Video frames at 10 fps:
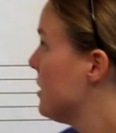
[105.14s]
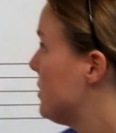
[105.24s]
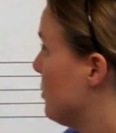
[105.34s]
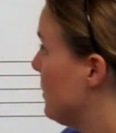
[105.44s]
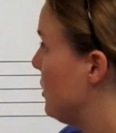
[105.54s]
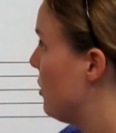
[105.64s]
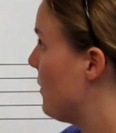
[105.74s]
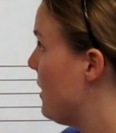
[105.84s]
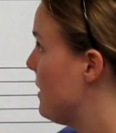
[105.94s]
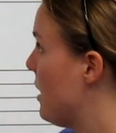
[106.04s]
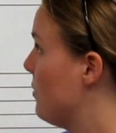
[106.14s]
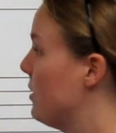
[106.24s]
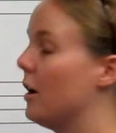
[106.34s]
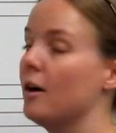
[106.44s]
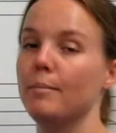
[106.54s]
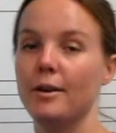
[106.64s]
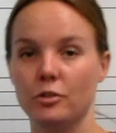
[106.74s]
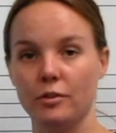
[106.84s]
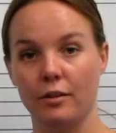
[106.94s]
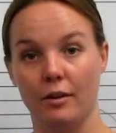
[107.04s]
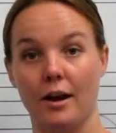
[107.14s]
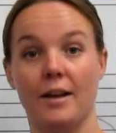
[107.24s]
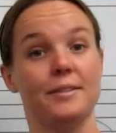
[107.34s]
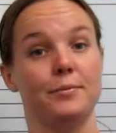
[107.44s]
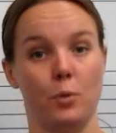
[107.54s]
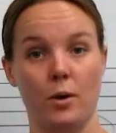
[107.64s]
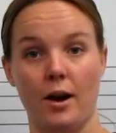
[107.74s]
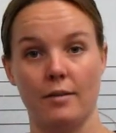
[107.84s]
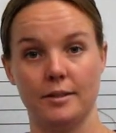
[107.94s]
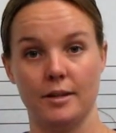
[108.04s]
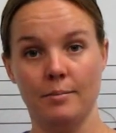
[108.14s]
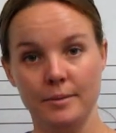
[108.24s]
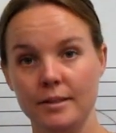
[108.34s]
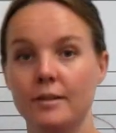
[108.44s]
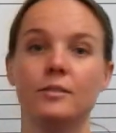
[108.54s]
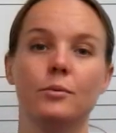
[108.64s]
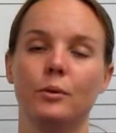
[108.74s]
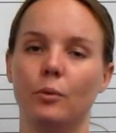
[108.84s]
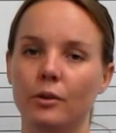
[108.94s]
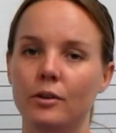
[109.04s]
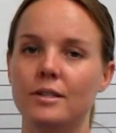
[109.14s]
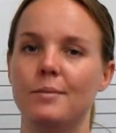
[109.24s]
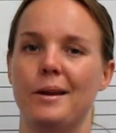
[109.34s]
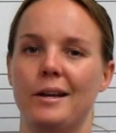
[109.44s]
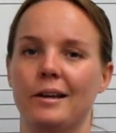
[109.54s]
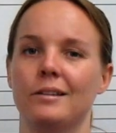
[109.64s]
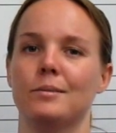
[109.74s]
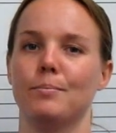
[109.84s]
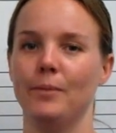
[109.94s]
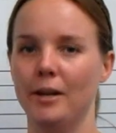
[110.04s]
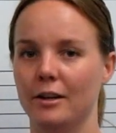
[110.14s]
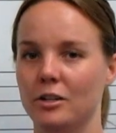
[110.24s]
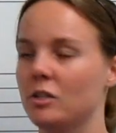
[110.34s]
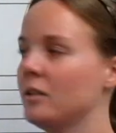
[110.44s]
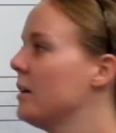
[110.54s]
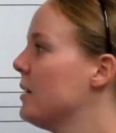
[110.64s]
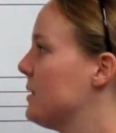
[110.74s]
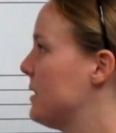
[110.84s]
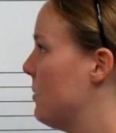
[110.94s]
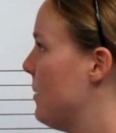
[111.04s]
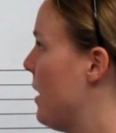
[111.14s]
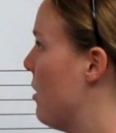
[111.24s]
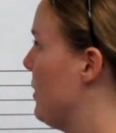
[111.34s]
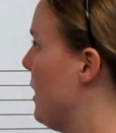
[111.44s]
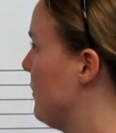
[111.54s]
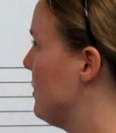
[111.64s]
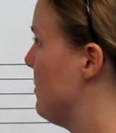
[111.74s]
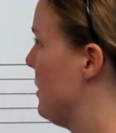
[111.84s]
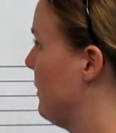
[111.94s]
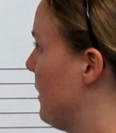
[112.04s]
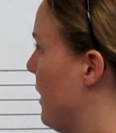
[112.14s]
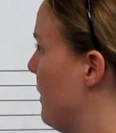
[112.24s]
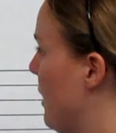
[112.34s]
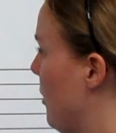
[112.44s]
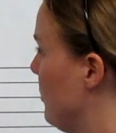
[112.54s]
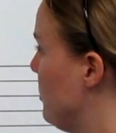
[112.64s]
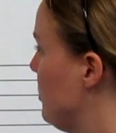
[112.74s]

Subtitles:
So we know right now that our major third has 4 half steps. So in order to make it diminished, somehow we have to make that now